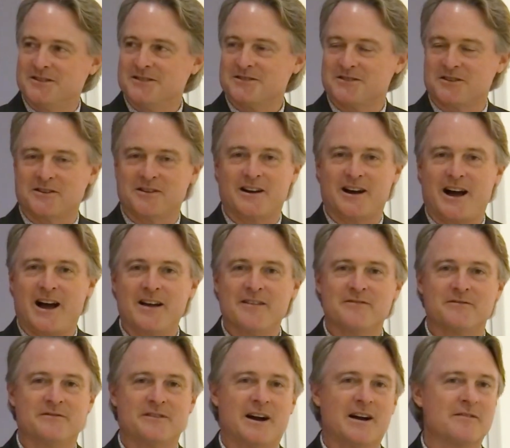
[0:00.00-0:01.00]
So
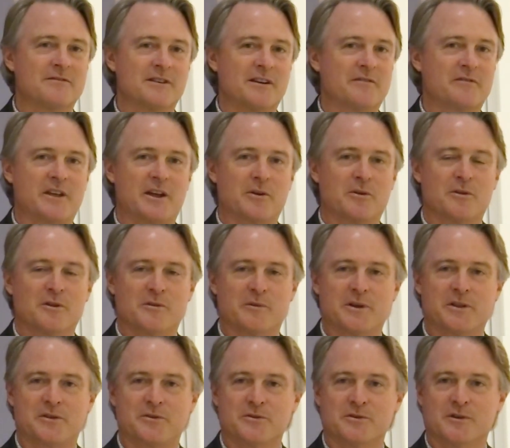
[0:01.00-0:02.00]
I've loved that all the way
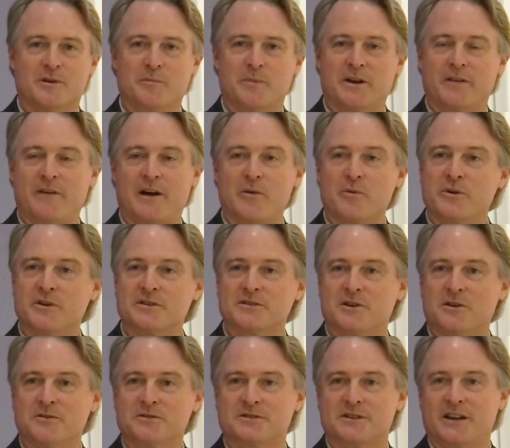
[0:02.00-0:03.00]
through. I mean, if I wanted to
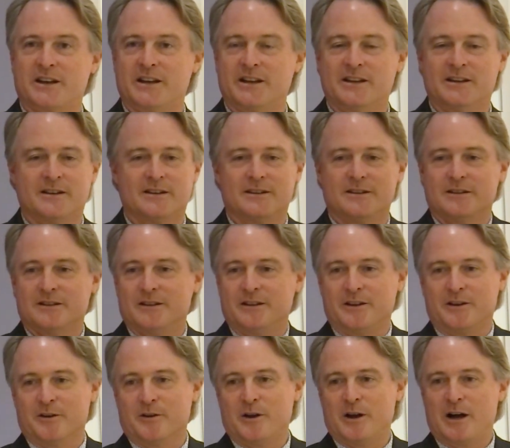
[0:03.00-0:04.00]
go and study, you
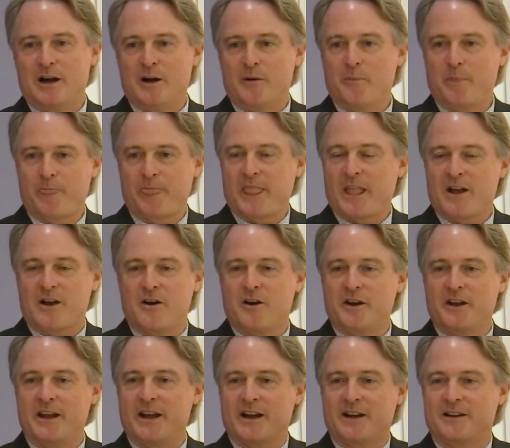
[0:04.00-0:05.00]
know,
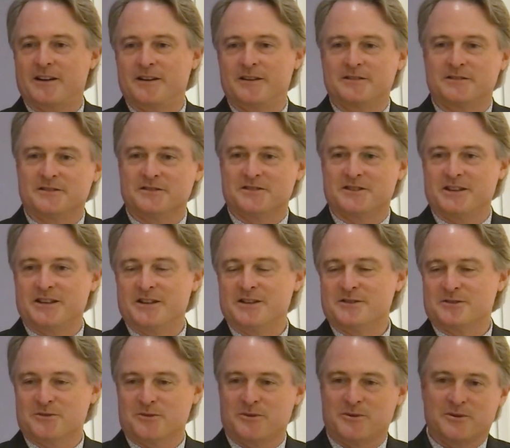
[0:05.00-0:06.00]
cardiac
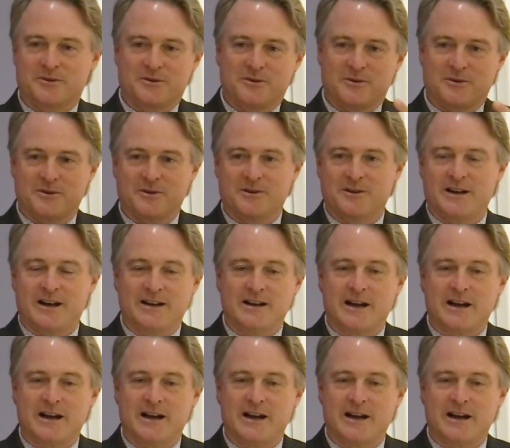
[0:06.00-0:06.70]
disease or